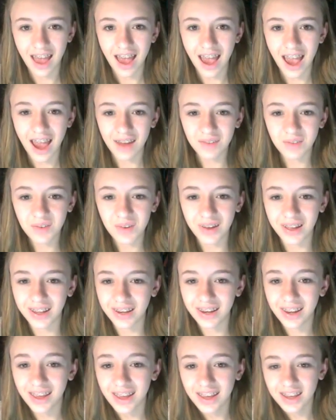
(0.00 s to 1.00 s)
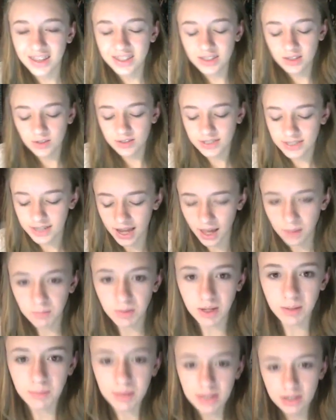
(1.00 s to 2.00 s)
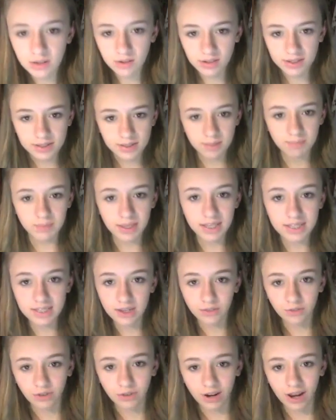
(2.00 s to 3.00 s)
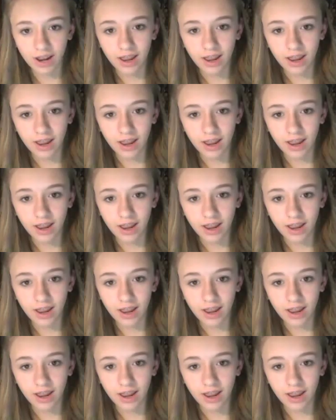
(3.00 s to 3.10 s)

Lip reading: Hi everyone. So today I'm going to be doing something different.